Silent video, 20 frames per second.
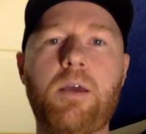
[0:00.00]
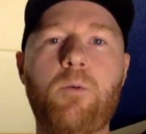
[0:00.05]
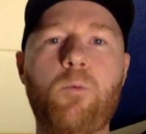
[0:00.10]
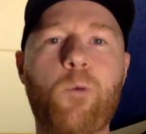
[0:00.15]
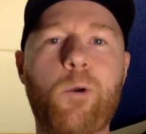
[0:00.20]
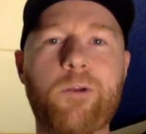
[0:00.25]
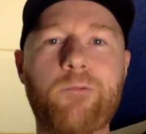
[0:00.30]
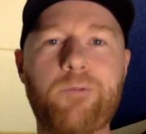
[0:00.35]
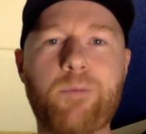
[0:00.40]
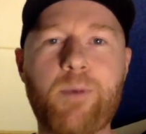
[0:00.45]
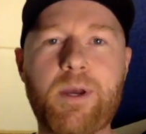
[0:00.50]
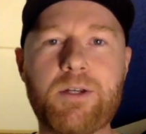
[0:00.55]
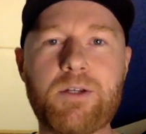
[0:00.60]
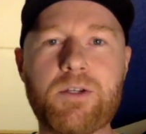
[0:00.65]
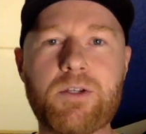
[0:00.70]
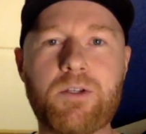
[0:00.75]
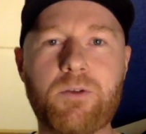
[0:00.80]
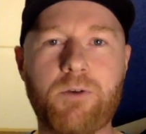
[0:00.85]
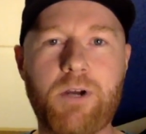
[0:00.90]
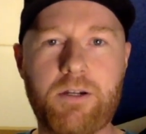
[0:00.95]
one of them I
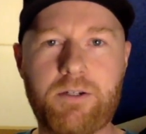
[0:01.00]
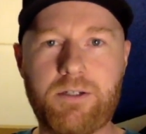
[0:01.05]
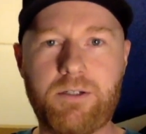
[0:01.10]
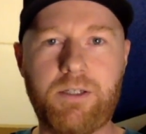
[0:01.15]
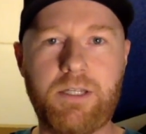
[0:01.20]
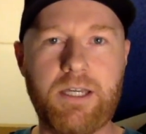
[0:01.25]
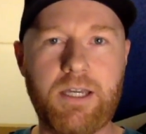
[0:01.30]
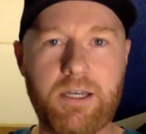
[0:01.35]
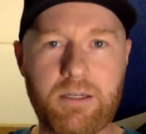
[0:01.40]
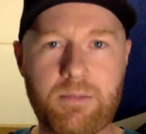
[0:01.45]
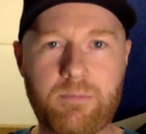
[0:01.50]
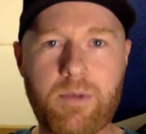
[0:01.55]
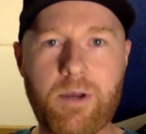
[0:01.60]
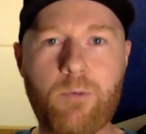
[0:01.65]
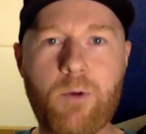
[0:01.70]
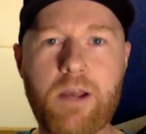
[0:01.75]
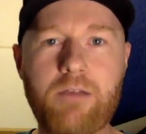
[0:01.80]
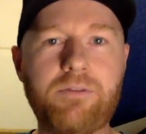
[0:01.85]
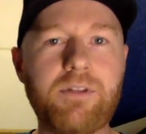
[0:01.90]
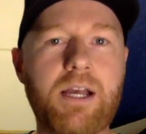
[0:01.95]
just threw out to Leah, my
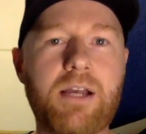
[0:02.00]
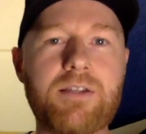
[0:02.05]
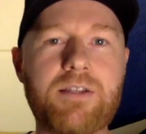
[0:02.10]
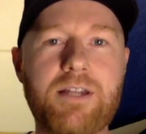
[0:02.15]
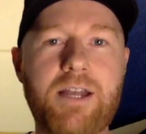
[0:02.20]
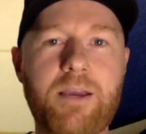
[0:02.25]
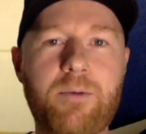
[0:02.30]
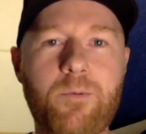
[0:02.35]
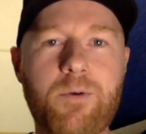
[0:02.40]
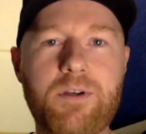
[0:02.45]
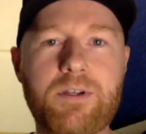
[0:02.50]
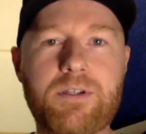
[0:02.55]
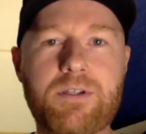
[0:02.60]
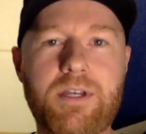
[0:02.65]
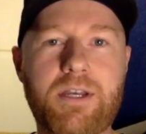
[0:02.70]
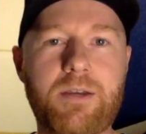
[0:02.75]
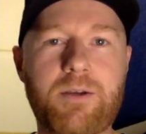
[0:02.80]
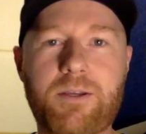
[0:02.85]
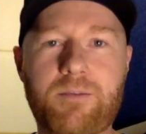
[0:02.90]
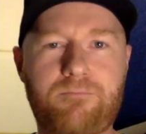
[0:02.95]
wife, last night was
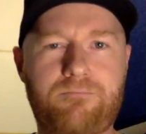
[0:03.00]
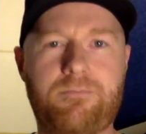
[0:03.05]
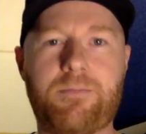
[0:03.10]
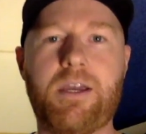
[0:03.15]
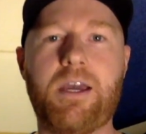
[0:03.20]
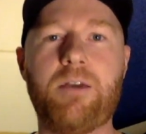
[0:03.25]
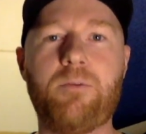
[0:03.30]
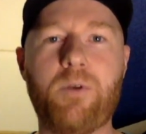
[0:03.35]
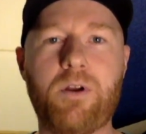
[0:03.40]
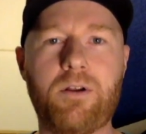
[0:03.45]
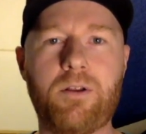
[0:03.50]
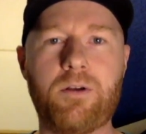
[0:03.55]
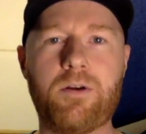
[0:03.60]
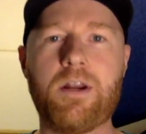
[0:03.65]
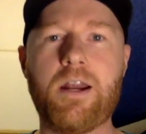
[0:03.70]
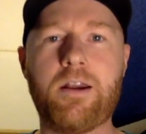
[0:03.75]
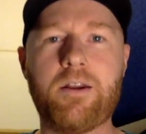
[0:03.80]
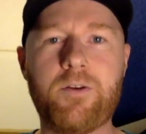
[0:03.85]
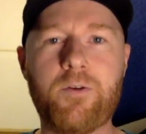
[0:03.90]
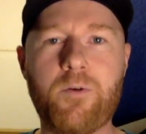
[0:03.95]
I kind of want to learn
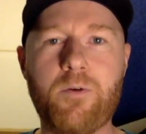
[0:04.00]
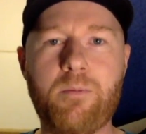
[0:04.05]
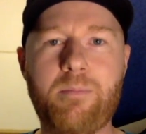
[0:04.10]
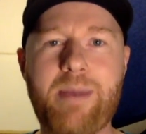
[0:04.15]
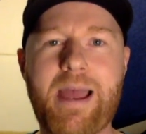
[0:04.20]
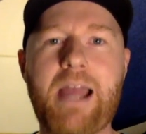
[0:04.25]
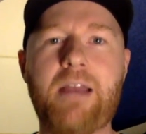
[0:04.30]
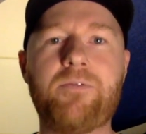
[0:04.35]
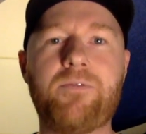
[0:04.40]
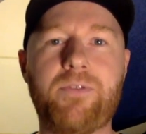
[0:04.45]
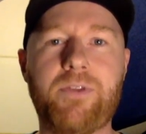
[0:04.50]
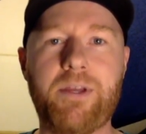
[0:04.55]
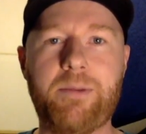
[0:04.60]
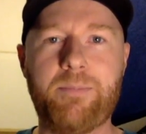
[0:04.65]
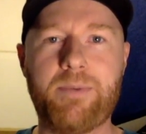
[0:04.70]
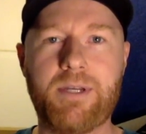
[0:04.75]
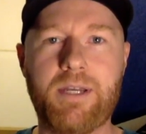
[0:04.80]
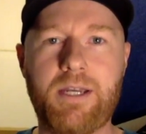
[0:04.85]
how to do a backflip.